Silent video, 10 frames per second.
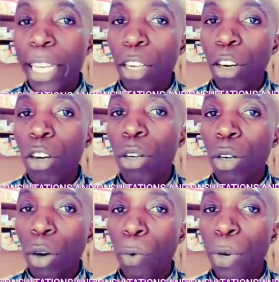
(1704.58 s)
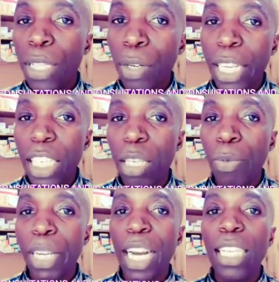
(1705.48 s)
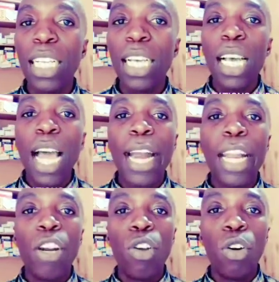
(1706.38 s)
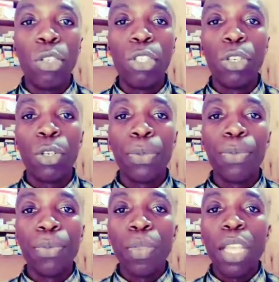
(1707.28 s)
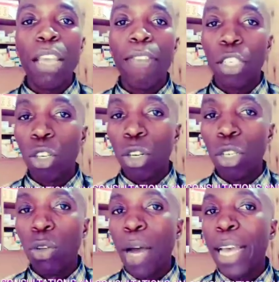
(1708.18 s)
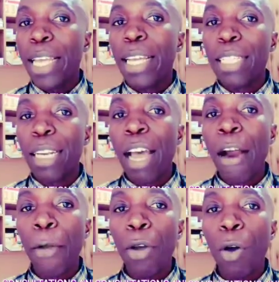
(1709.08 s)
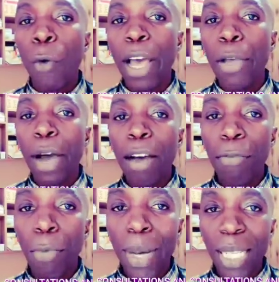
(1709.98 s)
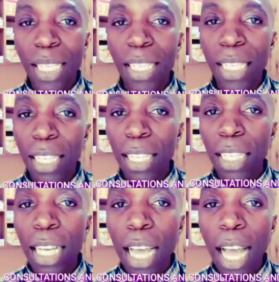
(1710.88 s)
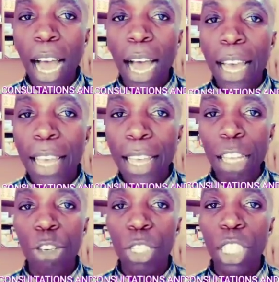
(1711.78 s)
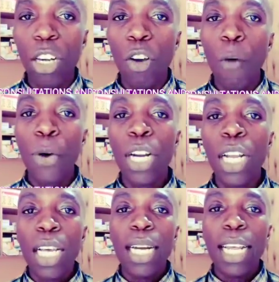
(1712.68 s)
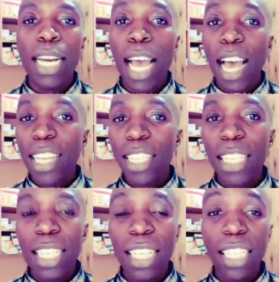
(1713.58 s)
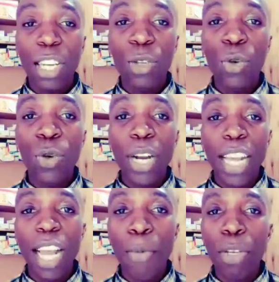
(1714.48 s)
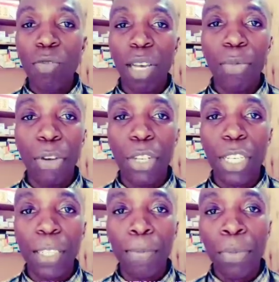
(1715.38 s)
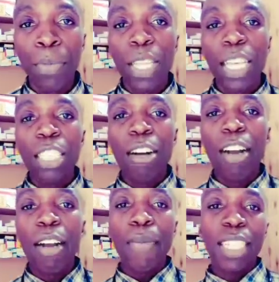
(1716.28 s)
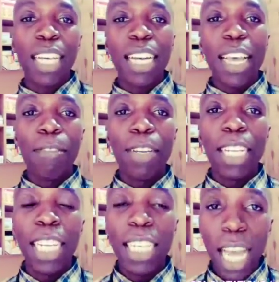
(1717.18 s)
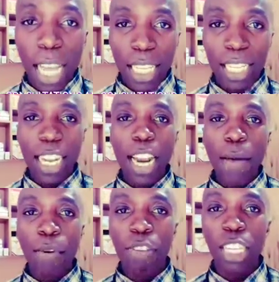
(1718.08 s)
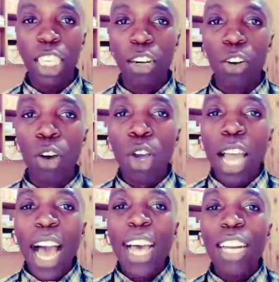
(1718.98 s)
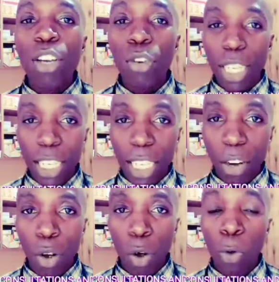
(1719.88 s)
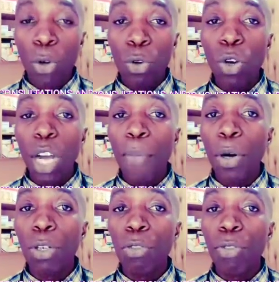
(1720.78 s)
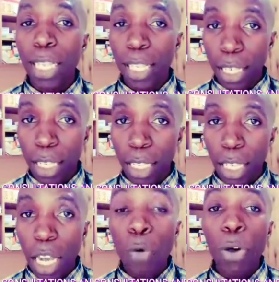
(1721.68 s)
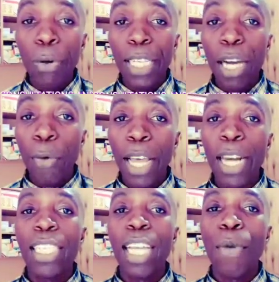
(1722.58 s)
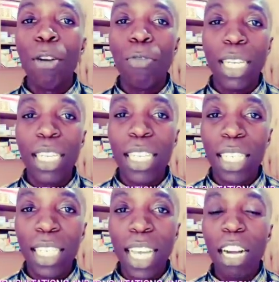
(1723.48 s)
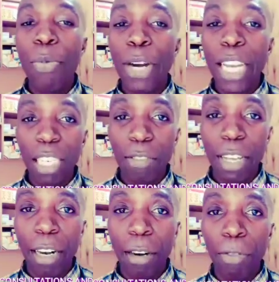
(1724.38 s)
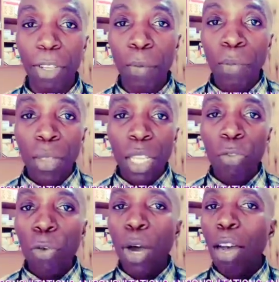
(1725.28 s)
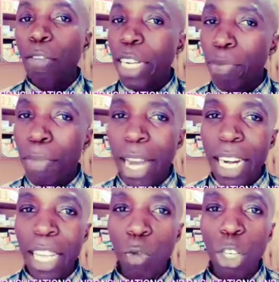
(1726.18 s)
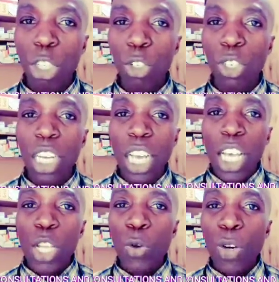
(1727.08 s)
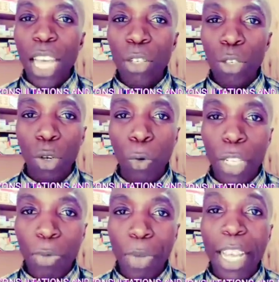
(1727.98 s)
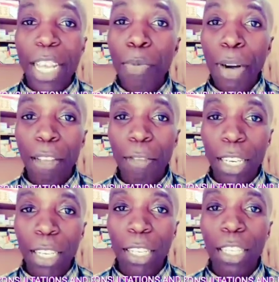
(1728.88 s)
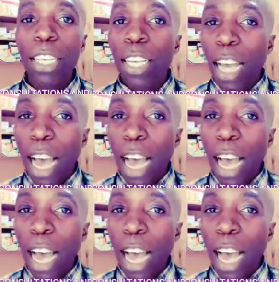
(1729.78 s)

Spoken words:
taking long without getting pregnant, and then also, if at all you are in a scenario where you have persistent high estrogen hormone, then there are high chances that you could end up with fibroids. Gerard Massa, the health educator, is the name of the channel, and on this channel we do talk about fertility. We create awareness about fertility and reproductive health. If you have that burning question, you would like to talk with me in private